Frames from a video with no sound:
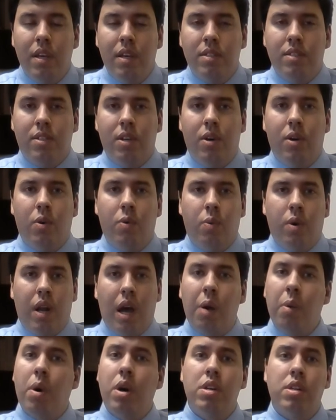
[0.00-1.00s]
So, what
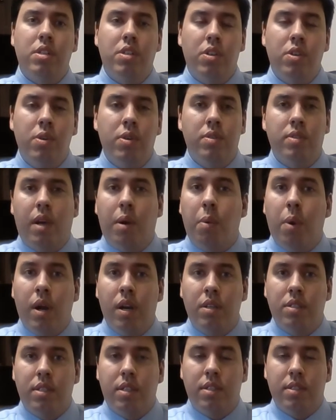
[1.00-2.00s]
I want to do is I
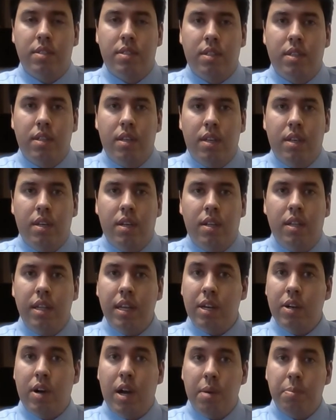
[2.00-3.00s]
want to just
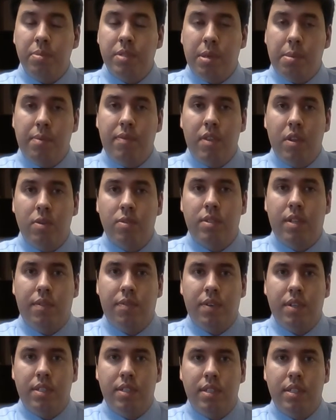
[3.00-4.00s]
clear up some of those
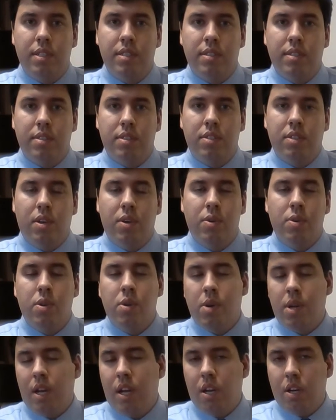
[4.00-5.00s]
differences so
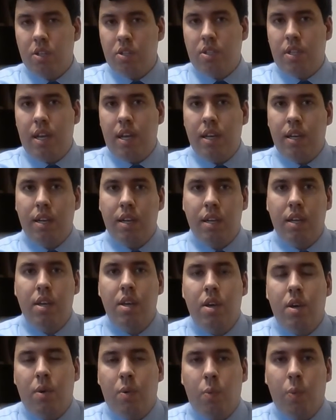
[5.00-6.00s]
you can understand
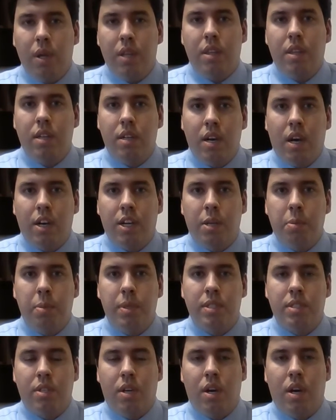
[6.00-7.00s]
what the
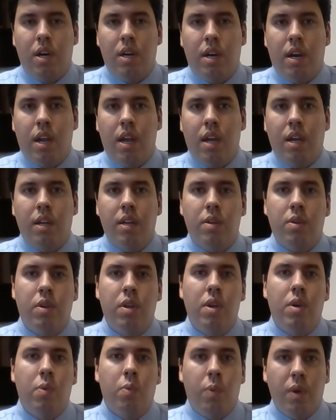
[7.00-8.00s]
documents are and
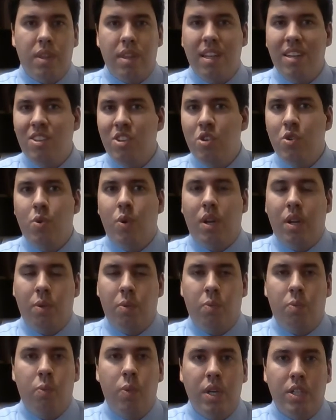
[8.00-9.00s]
what they do
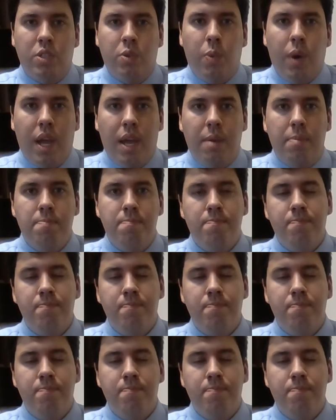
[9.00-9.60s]
in which way.